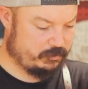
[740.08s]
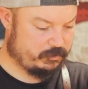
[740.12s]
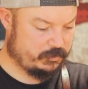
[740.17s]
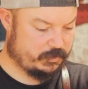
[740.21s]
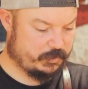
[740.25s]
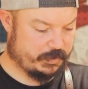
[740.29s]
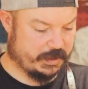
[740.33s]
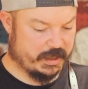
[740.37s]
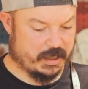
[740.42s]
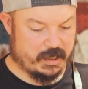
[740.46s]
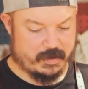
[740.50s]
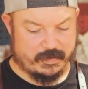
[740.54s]

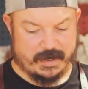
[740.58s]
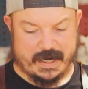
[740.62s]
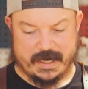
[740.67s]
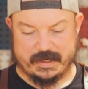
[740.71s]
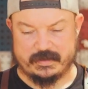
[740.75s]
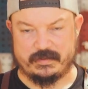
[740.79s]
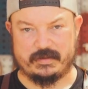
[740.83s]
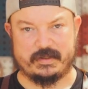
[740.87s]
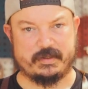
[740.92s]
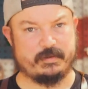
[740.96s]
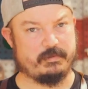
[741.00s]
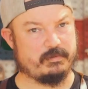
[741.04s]
We got our
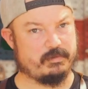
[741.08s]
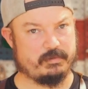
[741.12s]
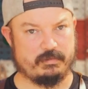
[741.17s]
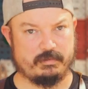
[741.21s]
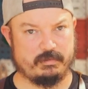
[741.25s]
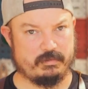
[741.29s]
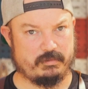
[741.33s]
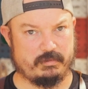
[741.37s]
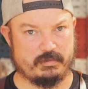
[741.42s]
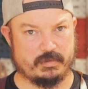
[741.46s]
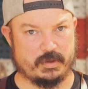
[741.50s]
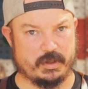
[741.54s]
racks, and
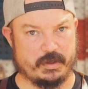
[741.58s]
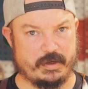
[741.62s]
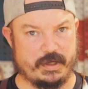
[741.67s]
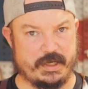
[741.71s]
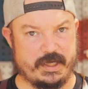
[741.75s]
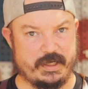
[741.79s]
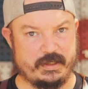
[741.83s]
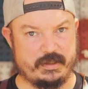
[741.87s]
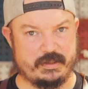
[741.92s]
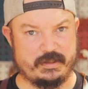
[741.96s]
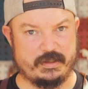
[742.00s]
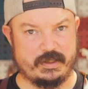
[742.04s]
we're gonna go
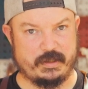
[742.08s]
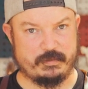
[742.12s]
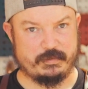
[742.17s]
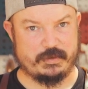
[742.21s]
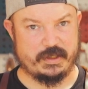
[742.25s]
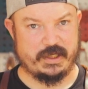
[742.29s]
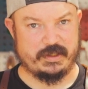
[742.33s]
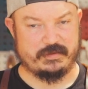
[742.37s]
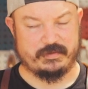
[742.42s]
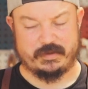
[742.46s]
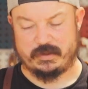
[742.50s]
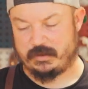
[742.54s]
ahead and just get them
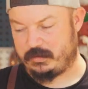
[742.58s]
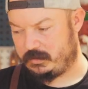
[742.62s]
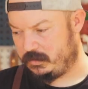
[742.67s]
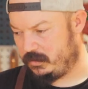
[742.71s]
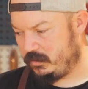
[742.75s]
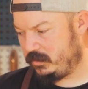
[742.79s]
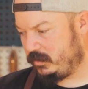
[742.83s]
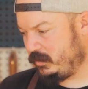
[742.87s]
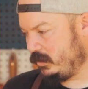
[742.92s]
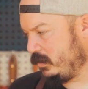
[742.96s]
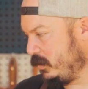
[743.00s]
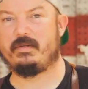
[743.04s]
transferred.
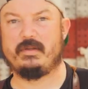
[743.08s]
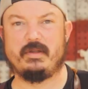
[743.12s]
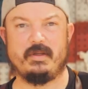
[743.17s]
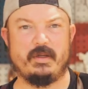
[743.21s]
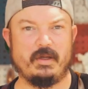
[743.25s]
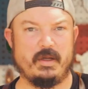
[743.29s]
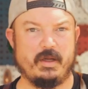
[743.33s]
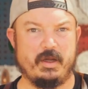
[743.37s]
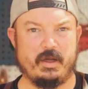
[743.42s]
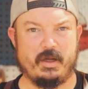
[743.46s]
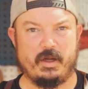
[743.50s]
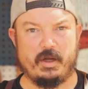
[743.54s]

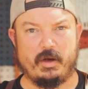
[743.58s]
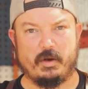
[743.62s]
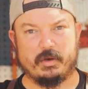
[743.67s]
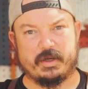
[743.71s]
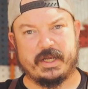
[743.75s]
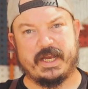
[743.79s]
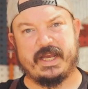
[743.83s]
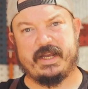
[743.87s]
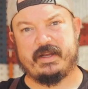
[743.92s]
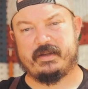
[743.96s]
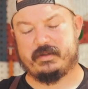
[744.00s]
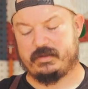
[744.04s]

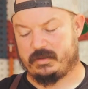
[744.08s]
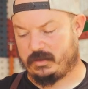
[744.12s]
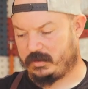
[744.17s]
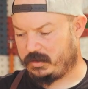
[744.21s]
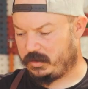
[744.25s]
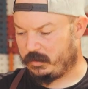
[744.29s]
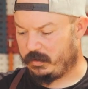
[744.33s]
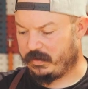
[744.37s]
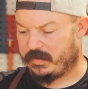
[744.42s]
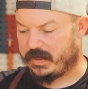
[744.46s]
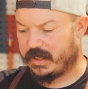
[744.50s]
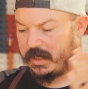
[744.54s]
Okay,
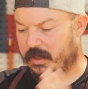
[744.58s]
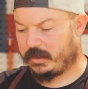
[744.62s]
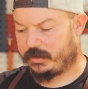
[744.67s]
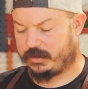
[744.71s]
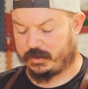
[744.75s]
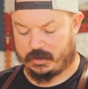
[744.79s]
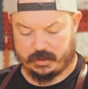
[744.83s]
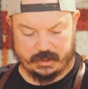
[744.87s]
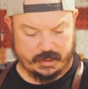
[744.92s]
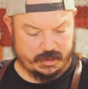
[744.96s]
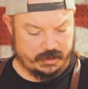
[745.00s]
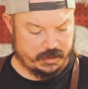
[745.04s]
so we got our
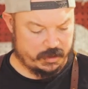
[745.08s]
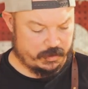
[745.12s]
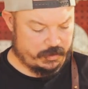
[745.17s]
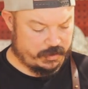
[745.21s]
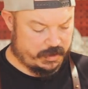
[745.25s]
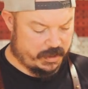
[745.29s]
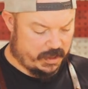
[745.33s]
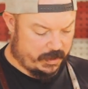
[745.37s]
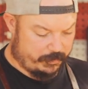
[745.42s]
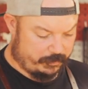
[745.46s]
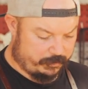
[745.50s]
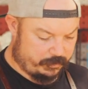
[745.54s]
jerky
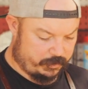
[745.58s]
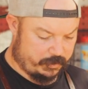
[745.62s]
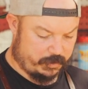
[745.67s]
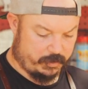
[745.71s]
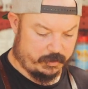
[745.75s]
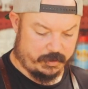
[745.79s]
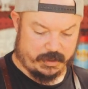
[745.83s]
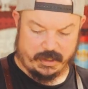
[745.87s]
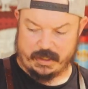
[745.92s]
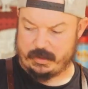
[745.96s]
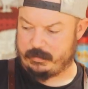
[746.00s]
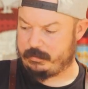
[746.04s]
loaded up.
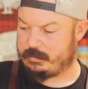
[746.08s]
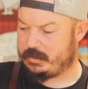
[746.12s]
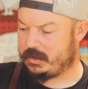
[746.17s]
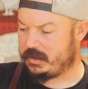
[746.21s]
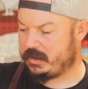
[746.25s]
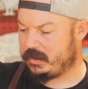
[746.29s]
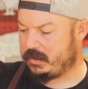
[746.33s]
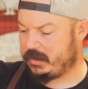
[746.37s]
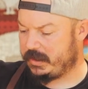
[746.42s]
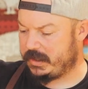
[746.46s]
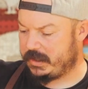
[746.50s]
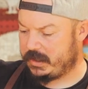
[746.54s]
Go ahead and
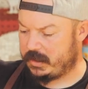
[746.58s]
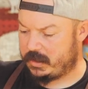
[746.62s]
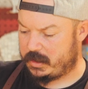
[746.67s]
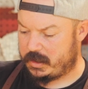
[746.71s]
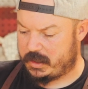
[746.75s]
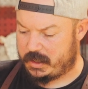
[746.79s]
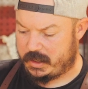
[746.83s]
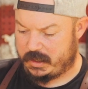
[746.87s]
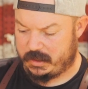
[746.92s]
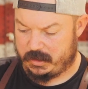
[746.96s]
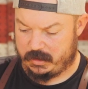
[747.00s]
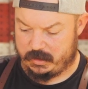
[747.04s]
put the lid
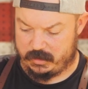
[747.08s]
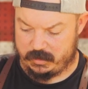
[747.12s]
on.